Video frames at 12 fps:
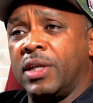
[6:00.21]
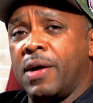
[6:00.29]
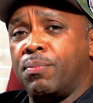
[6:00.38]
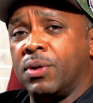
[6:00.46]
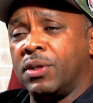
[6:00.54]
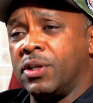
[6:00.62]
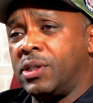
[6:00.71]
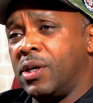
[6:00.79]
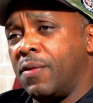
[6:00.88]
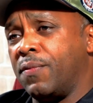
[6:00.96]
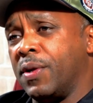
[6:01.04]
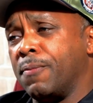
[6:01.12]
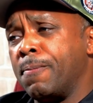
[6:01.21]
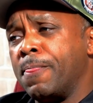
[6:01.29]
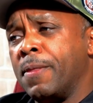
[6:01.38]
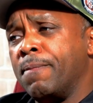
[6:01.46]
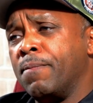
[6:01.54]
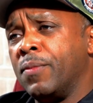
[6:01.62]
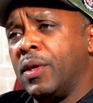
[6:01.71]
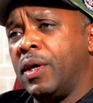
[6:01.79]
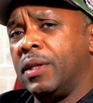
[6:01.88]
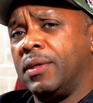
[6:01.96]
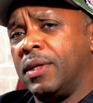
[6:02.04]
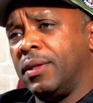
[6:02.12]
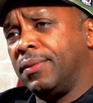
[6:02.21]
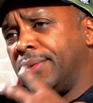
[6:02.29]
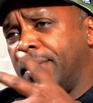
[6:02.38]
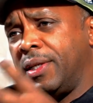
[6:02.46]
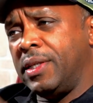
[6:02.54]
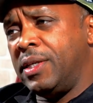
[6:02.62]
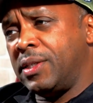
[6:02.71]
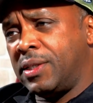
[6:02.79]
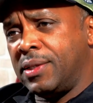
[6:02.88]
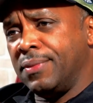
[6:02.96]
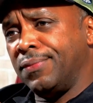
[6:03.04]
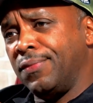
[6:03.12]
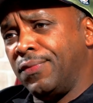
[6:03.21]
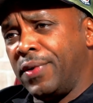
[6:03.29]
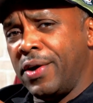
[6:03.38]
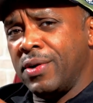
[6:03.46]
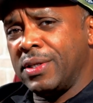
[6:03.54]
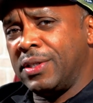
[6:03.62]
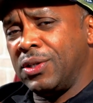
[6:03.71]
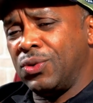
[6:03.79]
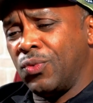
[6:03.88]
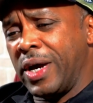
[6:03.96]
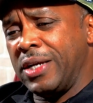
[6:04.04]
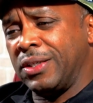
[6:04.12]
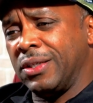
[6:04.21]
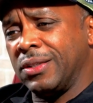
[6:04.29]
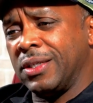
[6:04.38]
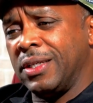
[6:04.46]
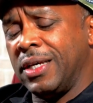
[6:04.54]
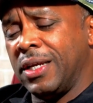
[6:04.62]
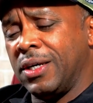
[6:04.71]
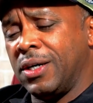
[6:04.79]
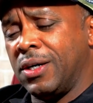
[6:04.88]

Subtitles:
they had put themselves in these various situations, and then